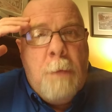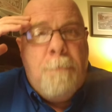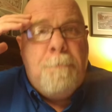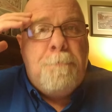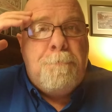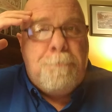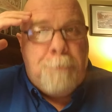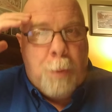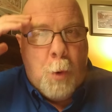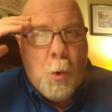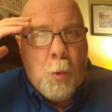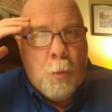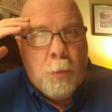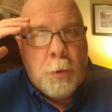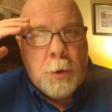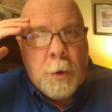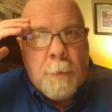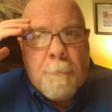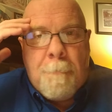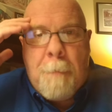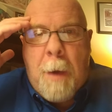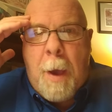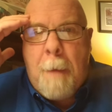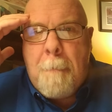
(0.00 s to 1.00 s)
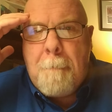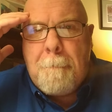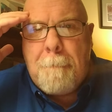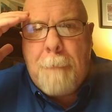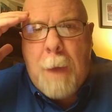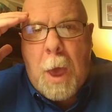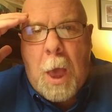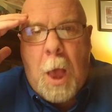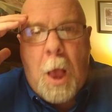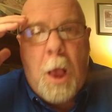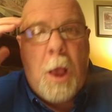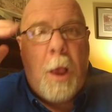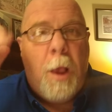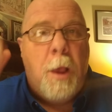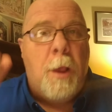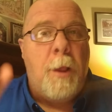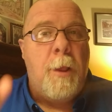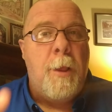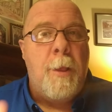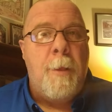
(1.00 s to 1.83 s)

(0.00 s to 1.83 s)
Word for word: up, boom, papa.